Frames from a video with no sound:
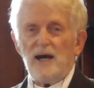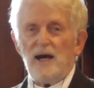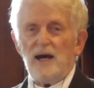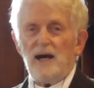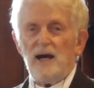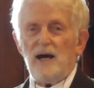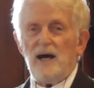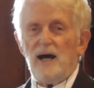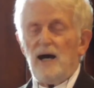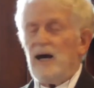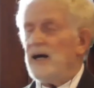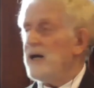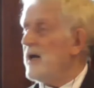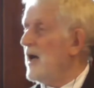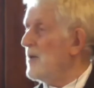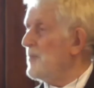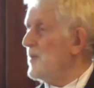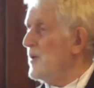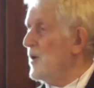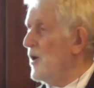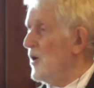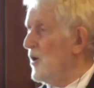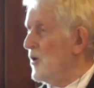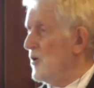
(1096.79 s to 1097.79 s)

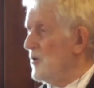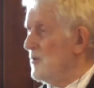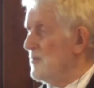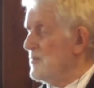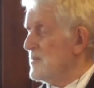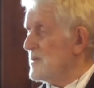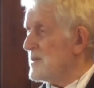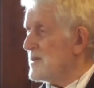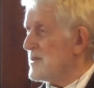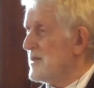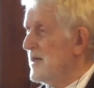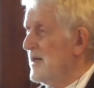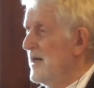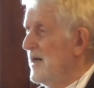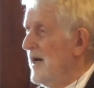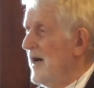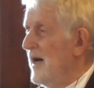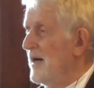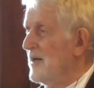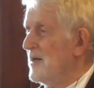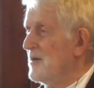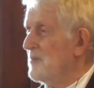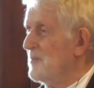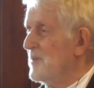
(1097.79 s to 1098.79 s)
unhappy homes.
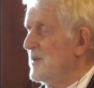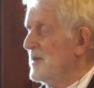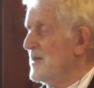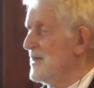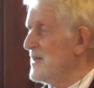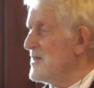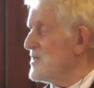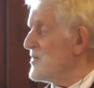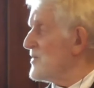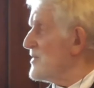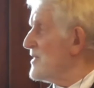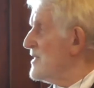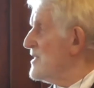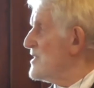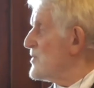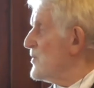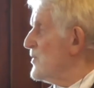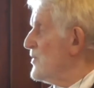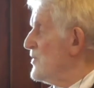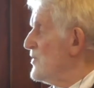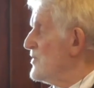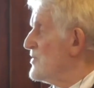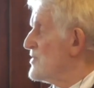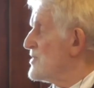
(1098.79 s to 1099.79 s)
And it begins with these
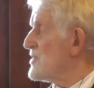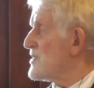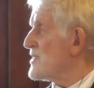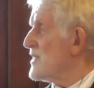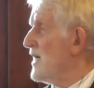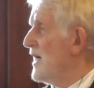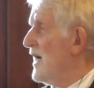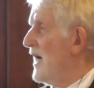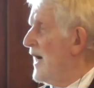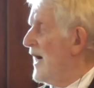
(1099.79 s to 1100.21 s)
words,